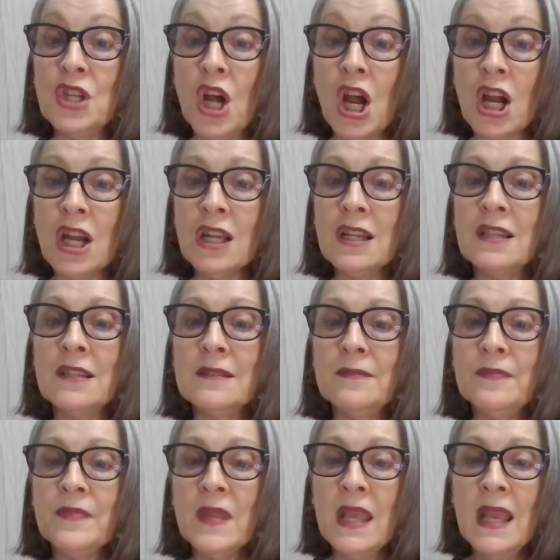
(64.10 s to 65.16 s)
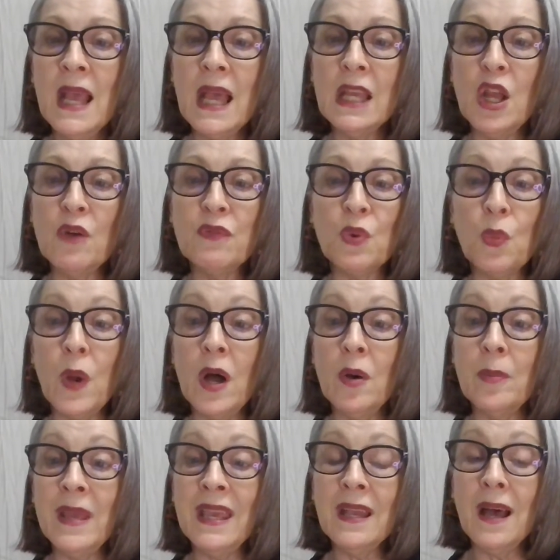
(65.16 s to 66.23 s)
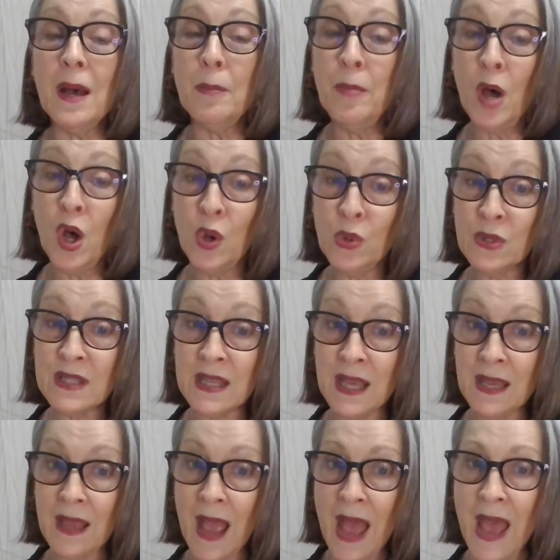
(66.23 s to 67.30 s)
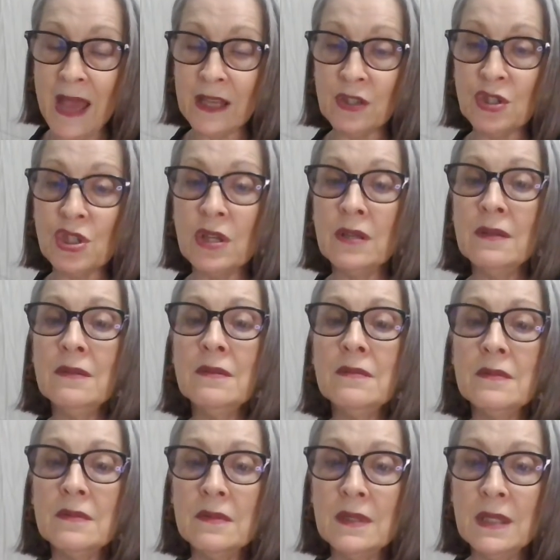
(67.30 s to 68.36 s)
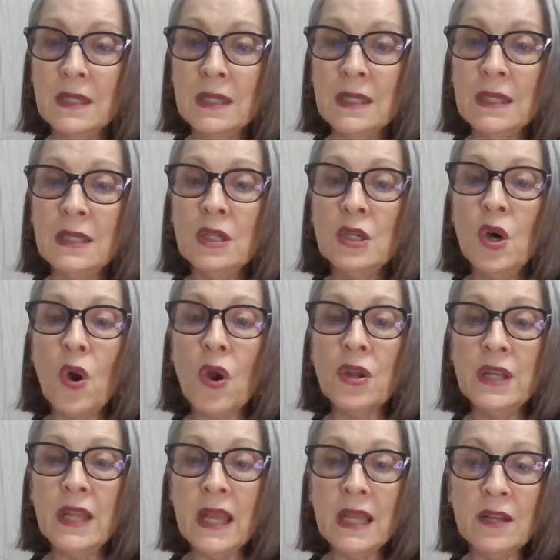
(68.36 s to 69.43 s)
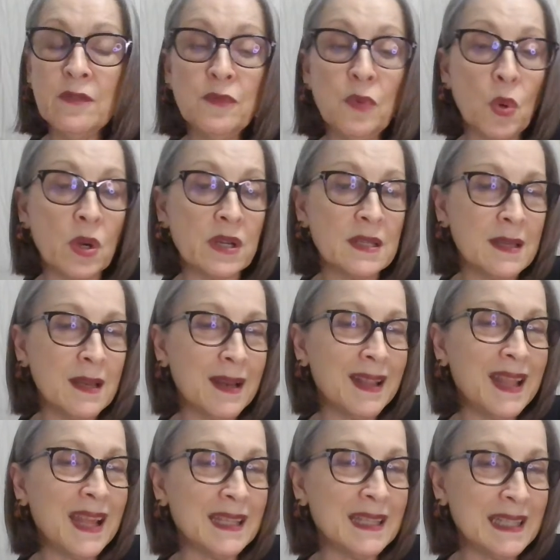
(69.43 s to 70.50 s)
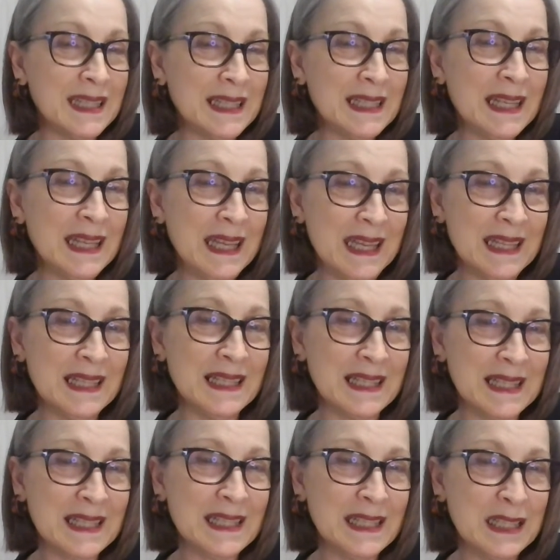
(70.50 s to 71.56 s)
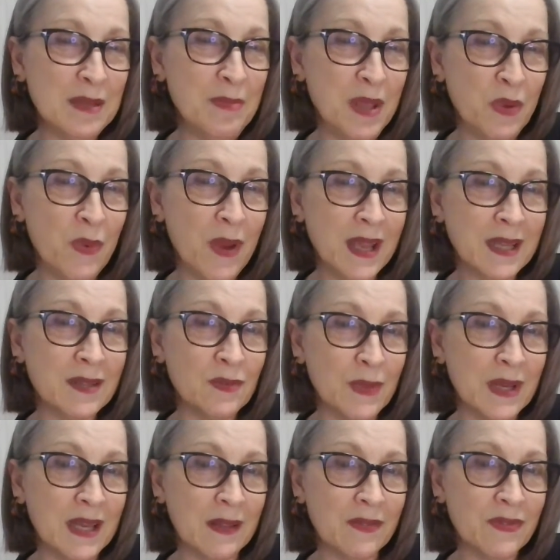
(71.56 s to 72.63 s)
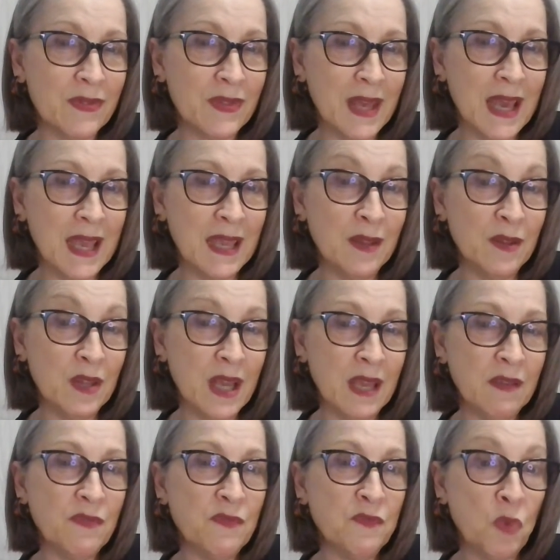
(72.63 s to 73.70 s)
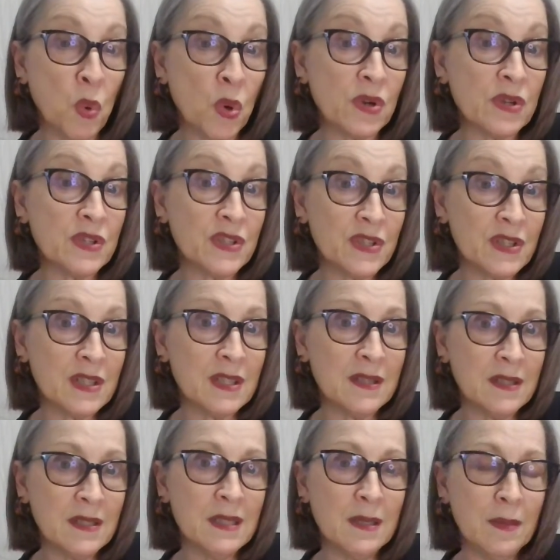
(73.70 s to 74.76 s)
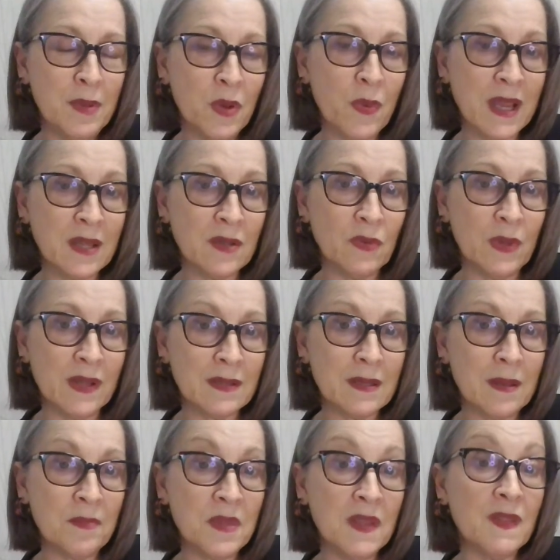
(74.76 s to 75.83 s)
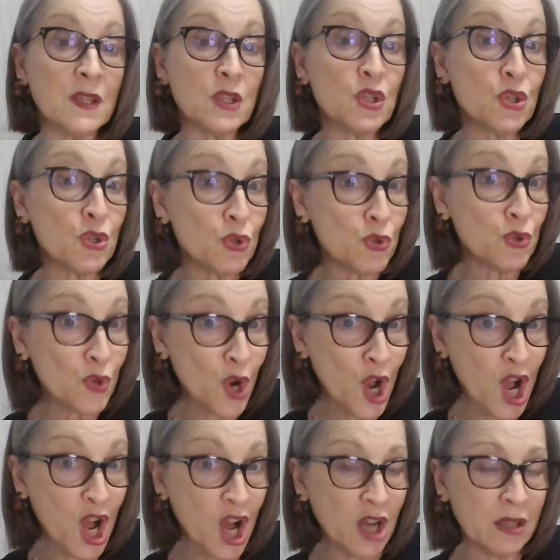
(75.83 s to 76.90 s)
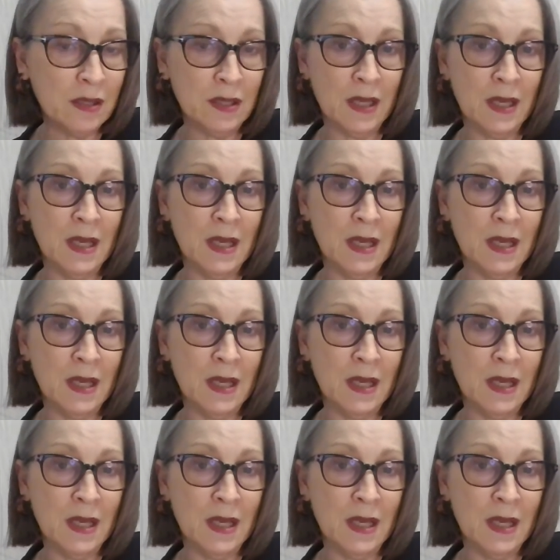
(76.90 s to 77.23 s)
dark, an overwhelming opposing action, or a negative force that is to be reckoned with, a force to be reckoned with, something that's strong,